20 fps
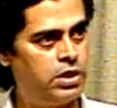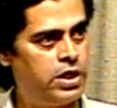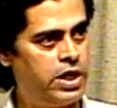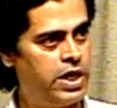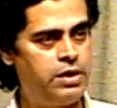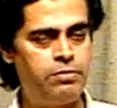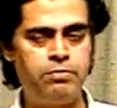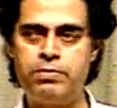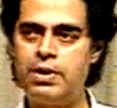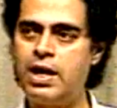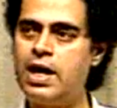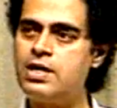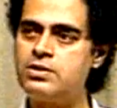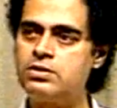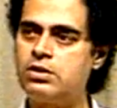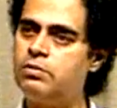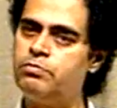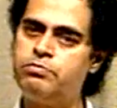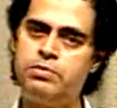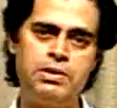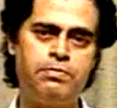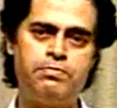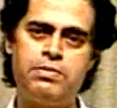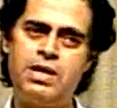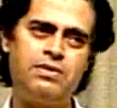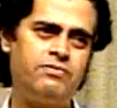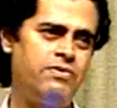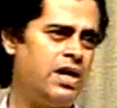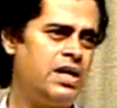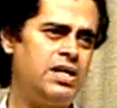N plus or P
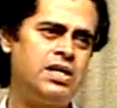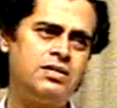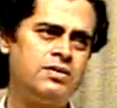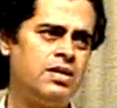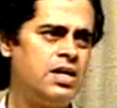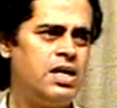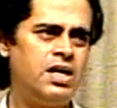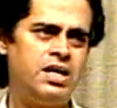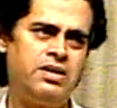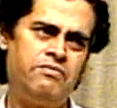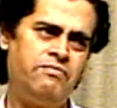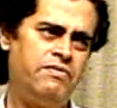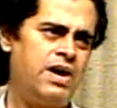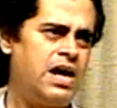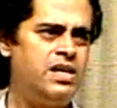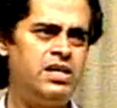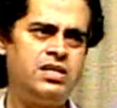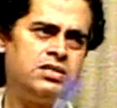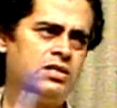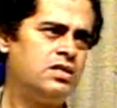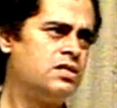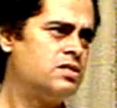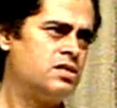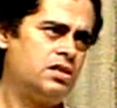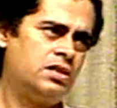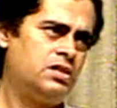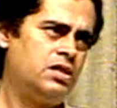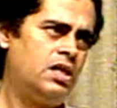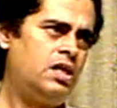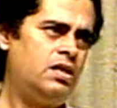plus, variations are
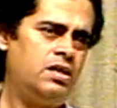there.